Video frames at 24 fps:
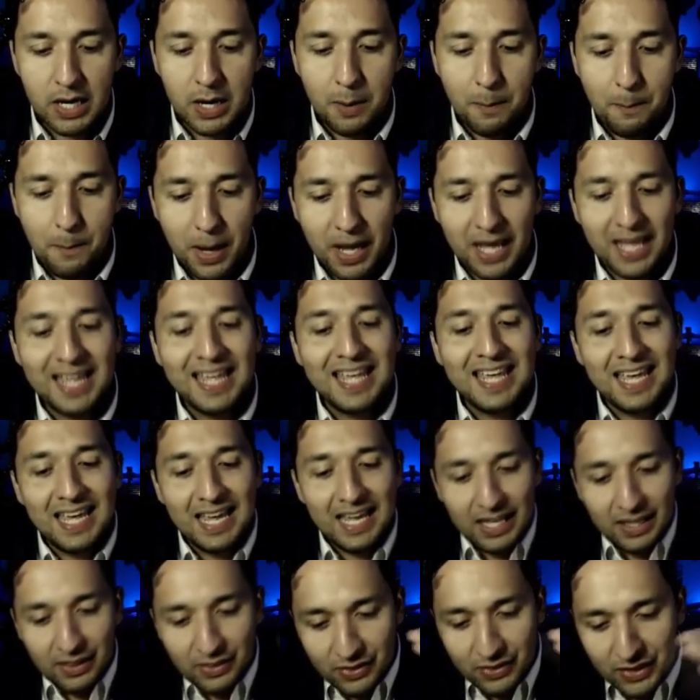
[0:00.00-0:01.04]
But
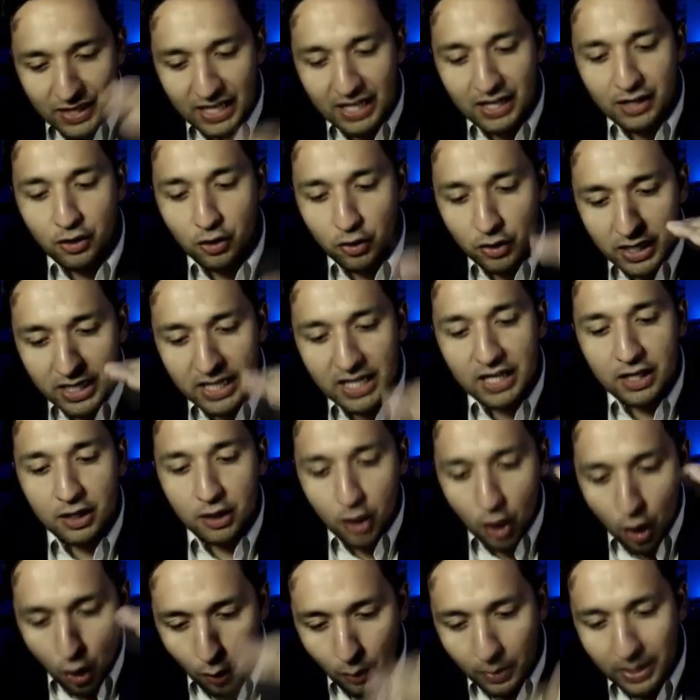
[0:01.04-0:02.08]
then you're going to
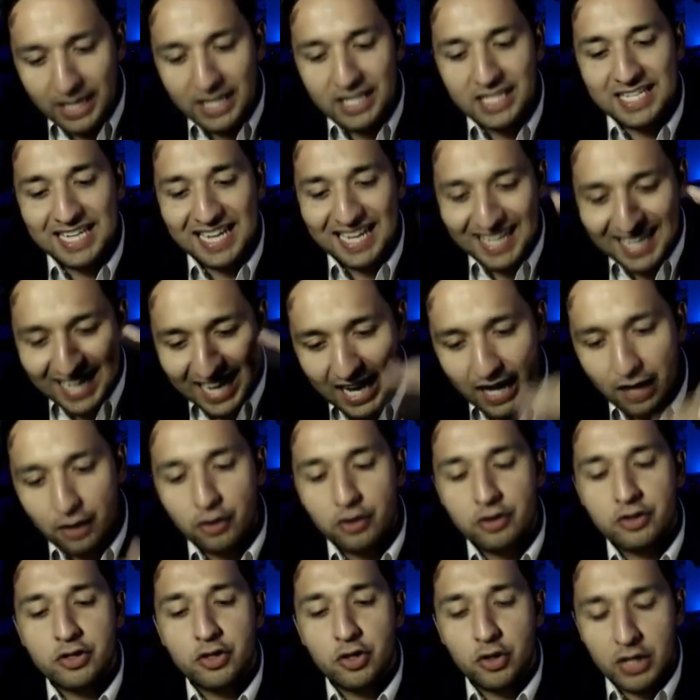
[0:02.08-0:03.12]
go into
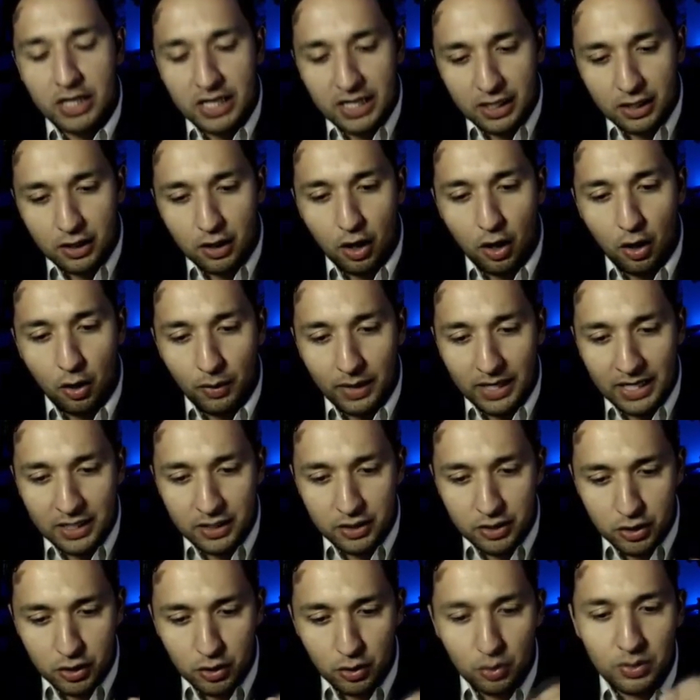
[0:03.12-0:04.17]
layers. You're going to go
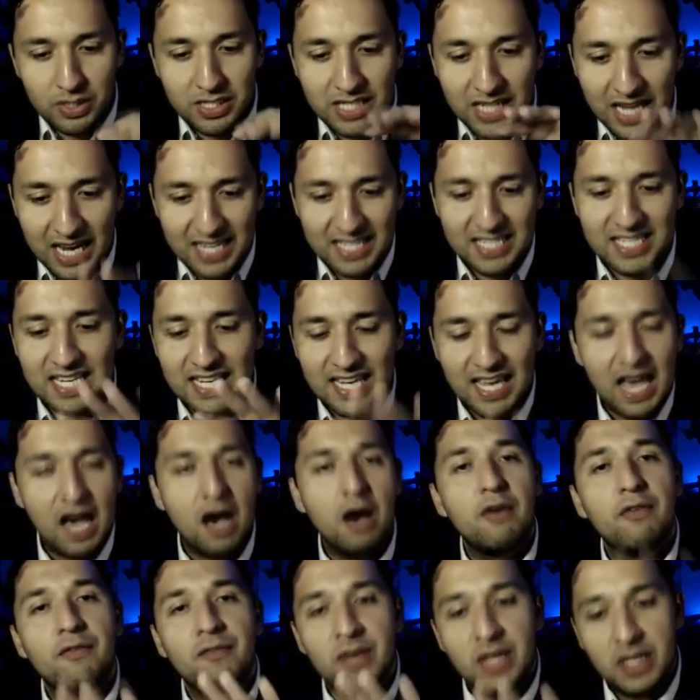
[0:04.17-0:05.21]
into testing
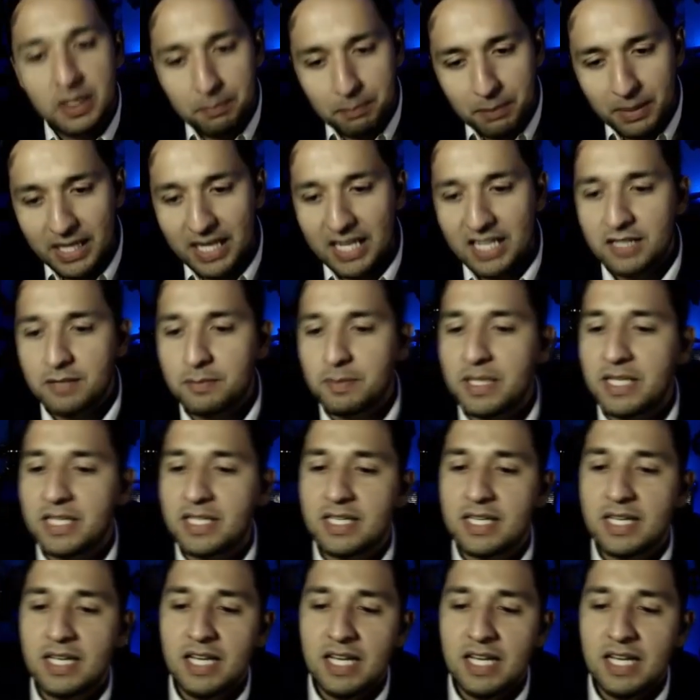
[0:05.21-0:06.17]
out via placements.